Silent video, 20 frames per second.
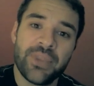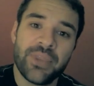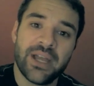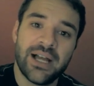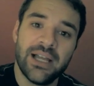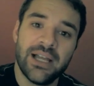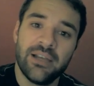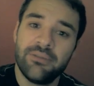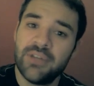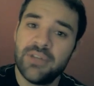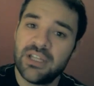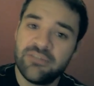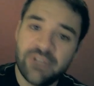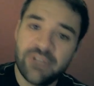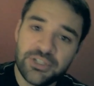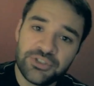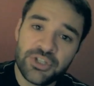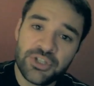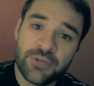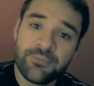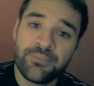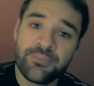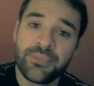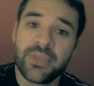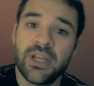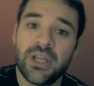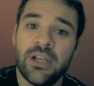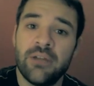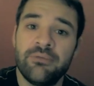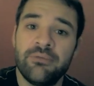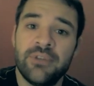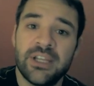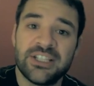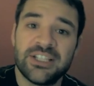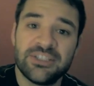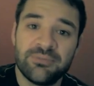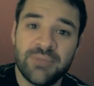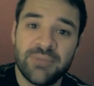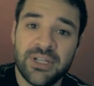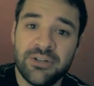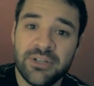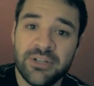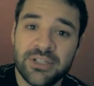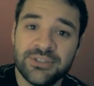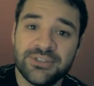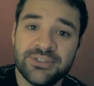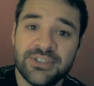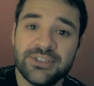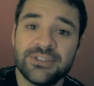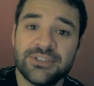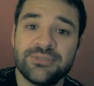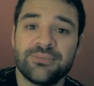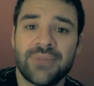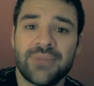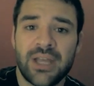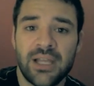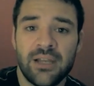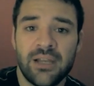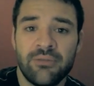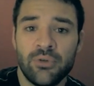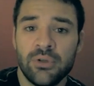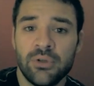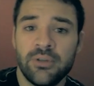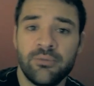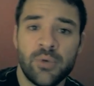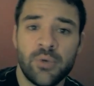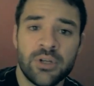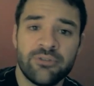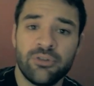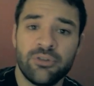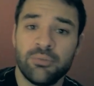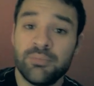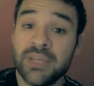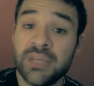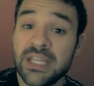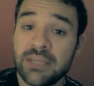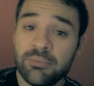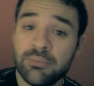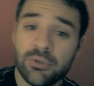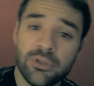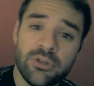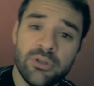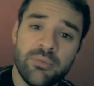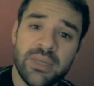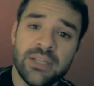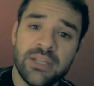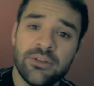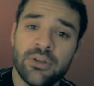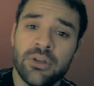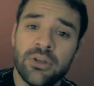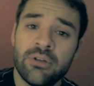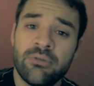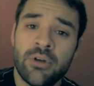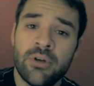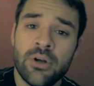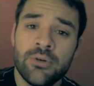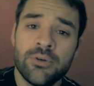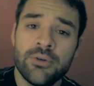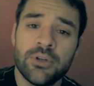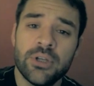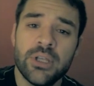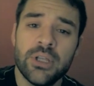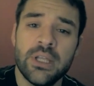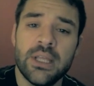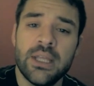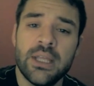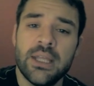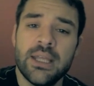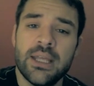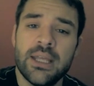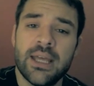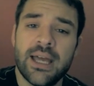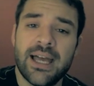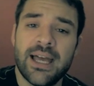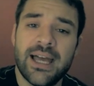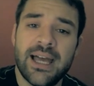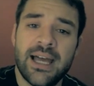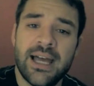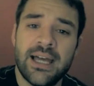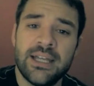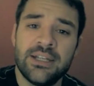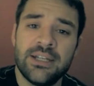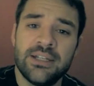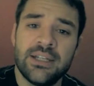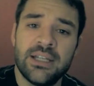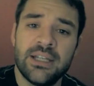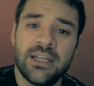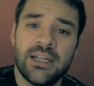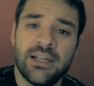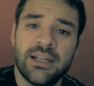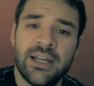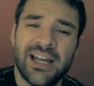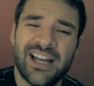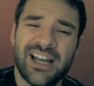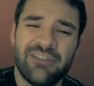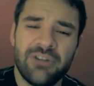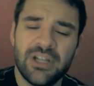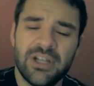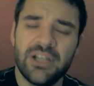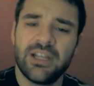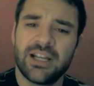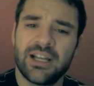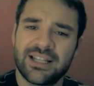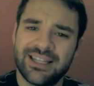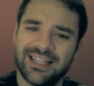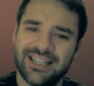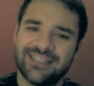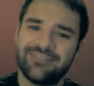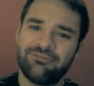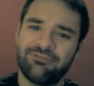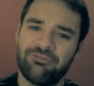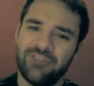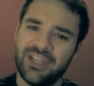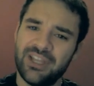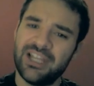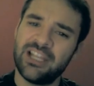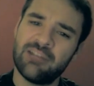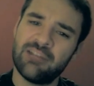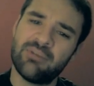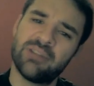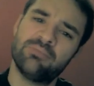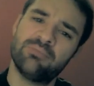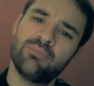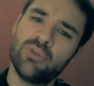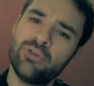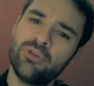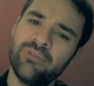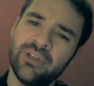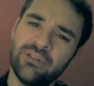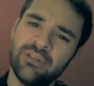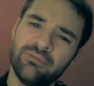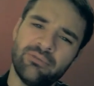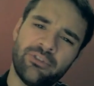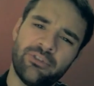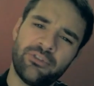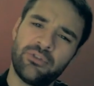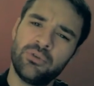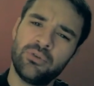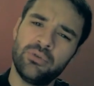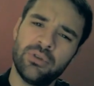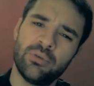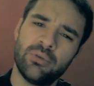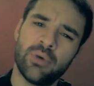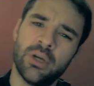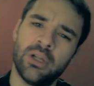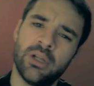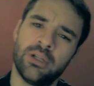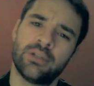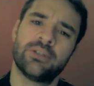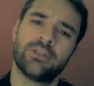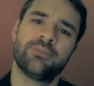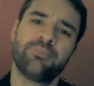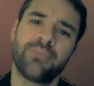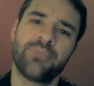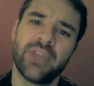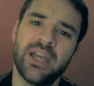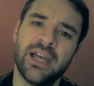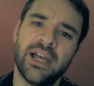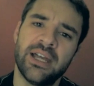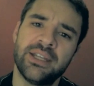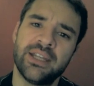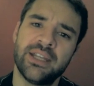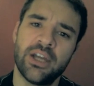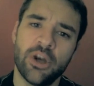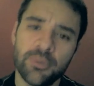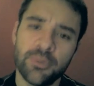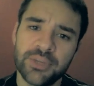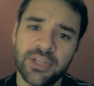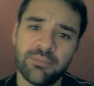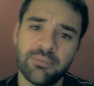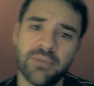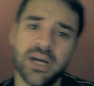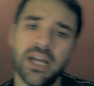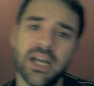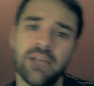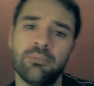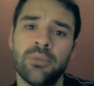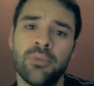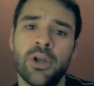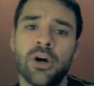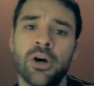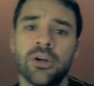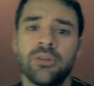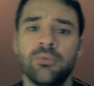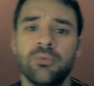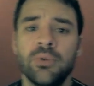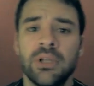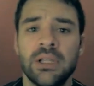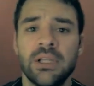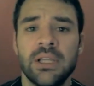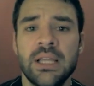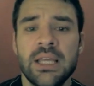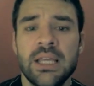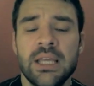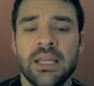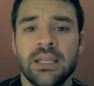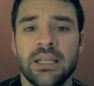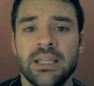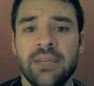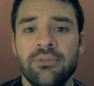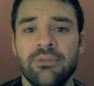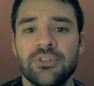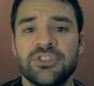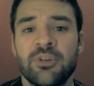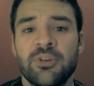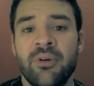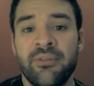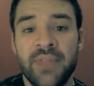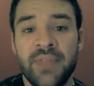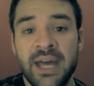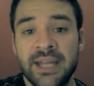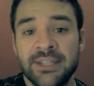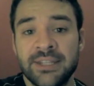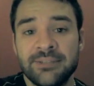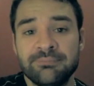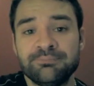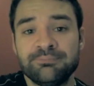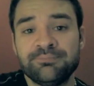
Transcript: I love the adventure. I love the experiences. I love all the wonderful people you meet on the road. And uh, I really like that feeling about moving through the world. And I hope that my blog will give you some of that.